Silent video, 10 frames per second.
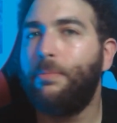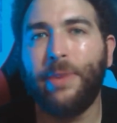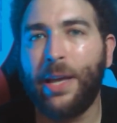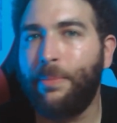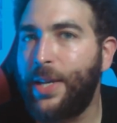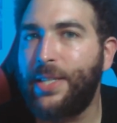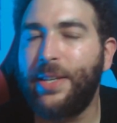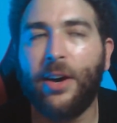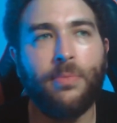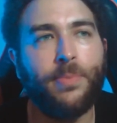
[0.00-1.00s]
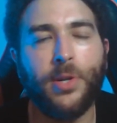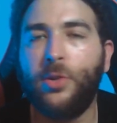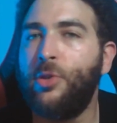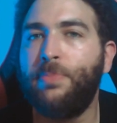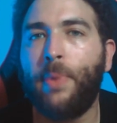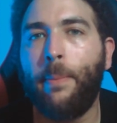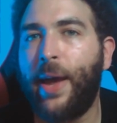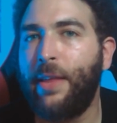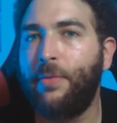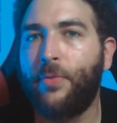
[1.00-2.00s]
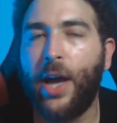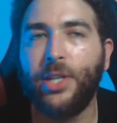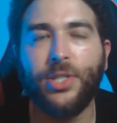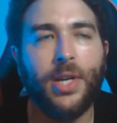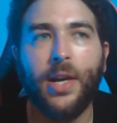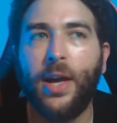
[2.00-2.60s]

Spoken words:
Being Myself, produced by Mannie Fresh.